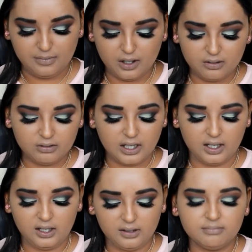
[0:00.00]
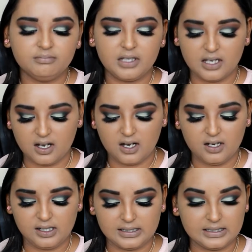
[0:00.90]
Okay,
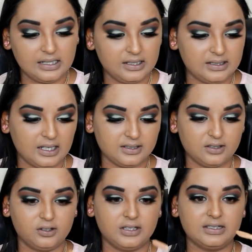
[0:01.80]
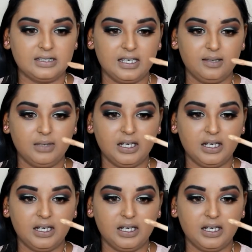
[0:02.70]
yeah, it, it does look the same.